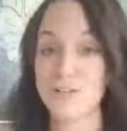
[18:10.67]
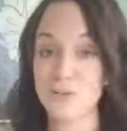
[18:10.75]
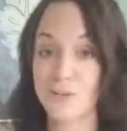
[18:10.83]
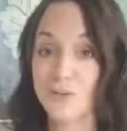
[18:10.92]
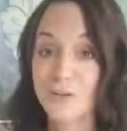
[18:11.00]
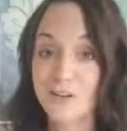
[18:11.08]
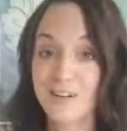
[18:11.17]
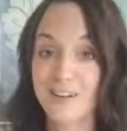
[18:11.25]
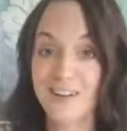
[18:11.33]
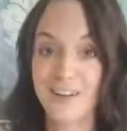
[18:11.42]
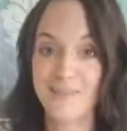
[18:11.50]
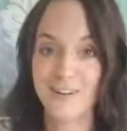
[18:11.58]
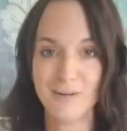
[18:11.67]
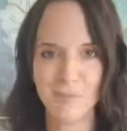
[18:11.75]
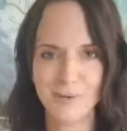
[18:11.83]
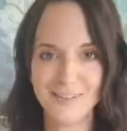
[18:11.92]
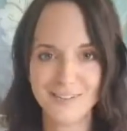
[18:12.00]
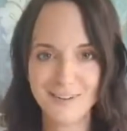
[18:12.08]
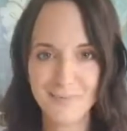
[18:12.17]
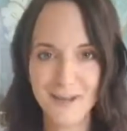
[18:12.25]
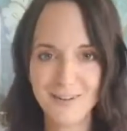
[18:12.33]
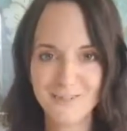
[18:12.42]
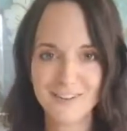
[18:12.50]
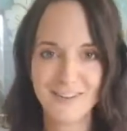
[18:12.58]
do your oven, I'm pointing at my
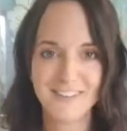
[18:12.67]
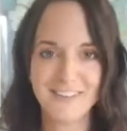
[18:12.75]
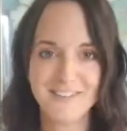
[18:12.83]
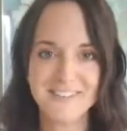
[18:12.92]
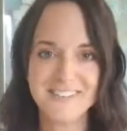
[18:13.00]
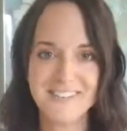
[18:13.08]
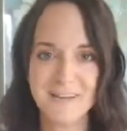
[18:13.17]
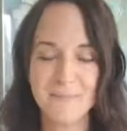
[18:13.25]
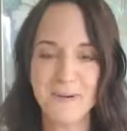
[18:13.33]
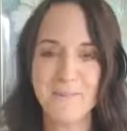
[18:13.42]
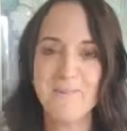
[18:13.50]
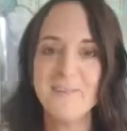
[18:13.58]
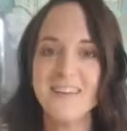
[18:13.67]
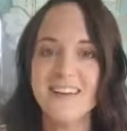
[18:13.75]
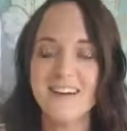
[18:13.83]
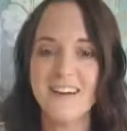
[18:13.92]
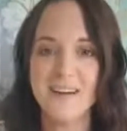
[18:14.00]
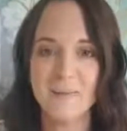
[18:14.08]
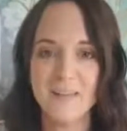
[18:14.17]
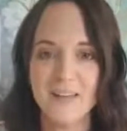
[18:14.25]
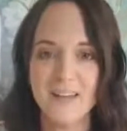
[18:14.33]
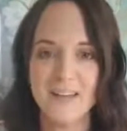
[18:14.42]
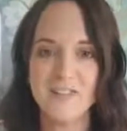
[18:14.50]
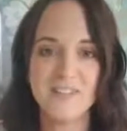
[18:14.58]
oven, not that you can see, but,
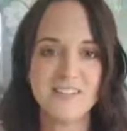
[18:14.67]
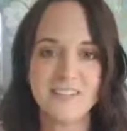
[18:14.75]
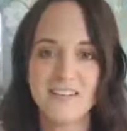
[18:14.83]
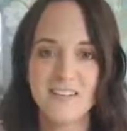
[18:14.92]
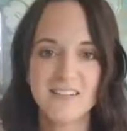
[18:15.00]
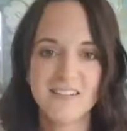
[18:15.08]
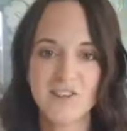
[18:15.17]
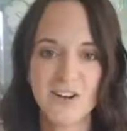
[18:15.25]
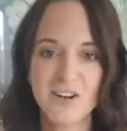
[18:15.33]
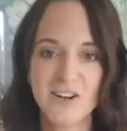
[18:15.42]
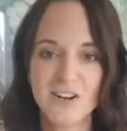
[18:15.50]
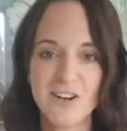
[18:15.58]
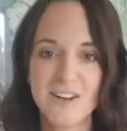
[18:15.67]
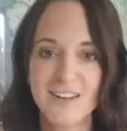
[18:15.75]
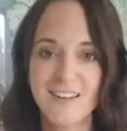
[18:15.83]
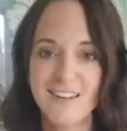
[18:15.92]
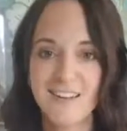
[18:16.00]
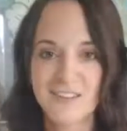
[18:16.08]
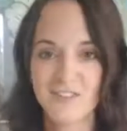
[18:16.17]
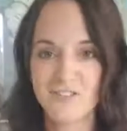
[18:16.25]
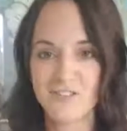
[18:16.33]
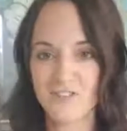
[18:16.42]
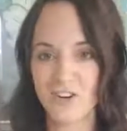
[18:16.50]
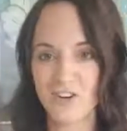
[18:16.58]
and you just need a stronger
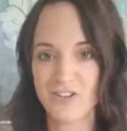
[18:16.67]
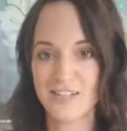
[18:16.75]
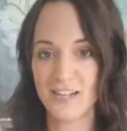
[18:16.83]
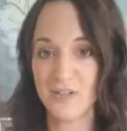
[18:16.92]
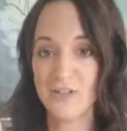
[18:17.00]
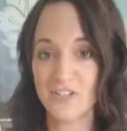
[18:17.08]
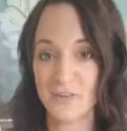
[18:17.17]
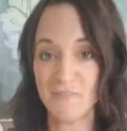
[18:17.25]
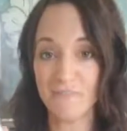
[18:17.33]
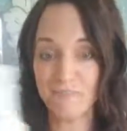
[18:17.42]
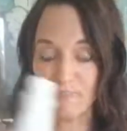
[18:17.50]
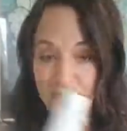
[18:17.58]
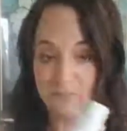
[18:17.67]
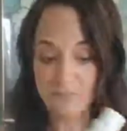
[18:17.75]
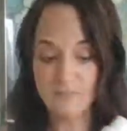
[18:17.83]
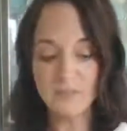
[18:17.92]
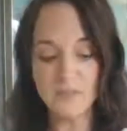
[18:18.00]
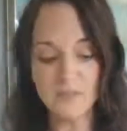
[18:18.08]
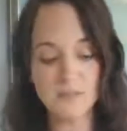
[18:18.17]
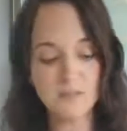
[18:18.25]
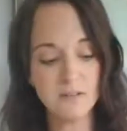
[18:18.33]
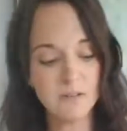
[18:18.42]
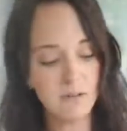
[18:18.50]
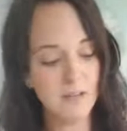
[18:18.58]
dilution.
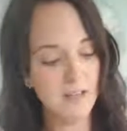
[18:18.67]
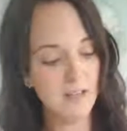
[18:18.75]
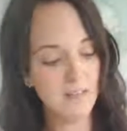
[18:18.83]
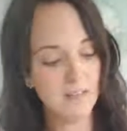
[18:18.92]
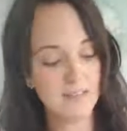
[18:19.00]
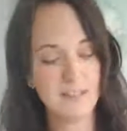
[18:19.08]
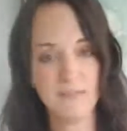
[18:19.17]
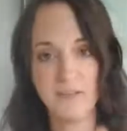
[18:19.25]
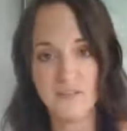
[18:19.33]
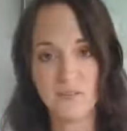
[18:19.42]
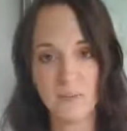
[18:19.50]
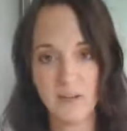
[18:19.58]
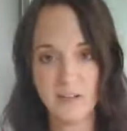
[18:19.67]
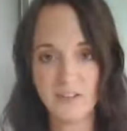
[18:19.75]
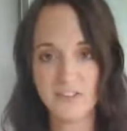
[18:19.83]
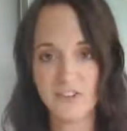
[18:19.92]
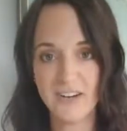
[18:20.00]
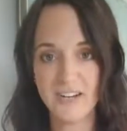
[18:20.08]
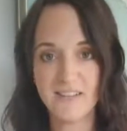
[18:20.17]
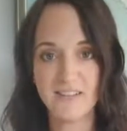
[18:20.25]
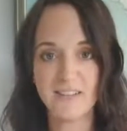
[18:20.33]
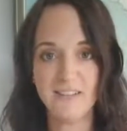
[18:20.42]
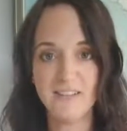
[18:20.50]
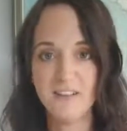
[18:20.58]
So this stuff you spray on straight,
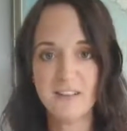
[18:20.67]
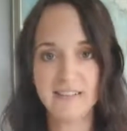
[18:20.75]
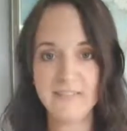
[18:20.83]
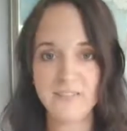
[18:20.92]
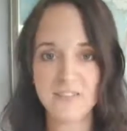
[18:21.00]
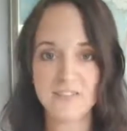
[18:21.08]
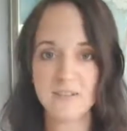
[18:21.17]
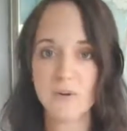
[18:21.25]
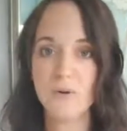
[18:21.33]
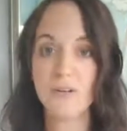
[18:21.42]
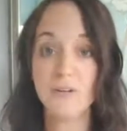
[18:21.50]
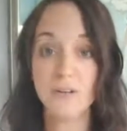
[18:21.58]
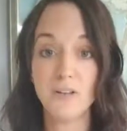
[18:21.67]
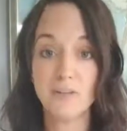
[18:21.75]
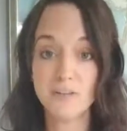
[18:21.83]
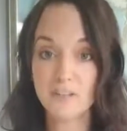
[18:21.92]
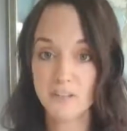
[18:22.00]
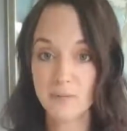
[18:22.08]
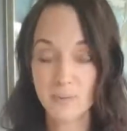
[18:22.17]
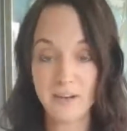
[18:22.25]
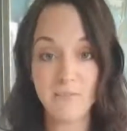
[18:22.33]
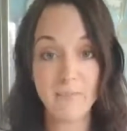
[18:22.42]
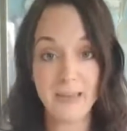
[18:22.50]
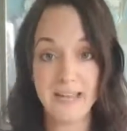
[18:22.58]
you can leave it to soak, you can use a little bit
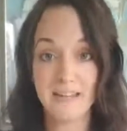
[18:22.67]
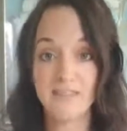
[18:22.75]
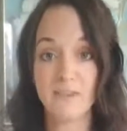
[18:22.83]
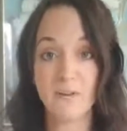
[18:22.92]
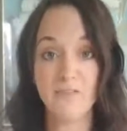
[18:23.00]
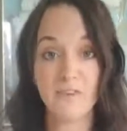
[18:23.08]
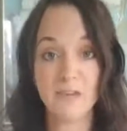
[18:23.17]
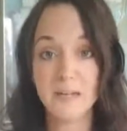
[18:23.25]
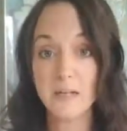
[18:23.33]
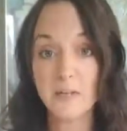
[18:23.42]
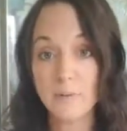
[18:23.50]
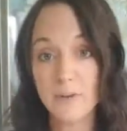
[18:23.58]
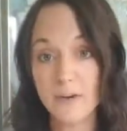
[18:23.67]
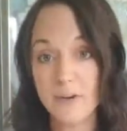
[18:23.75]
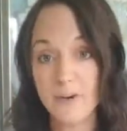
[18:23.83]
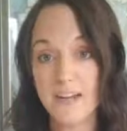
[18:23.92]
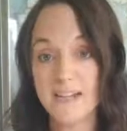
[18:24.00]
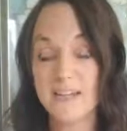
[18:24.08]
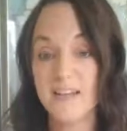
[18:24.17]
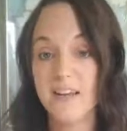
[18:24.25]
of baking soda if you need a little bit of grit,